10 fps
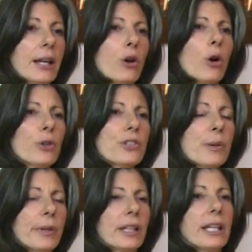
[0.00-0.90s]
And
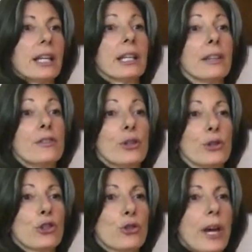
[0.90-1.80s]
ultimately it gives you
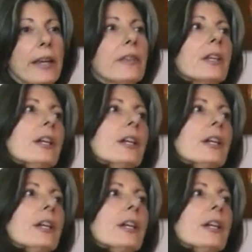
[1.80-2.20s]
strength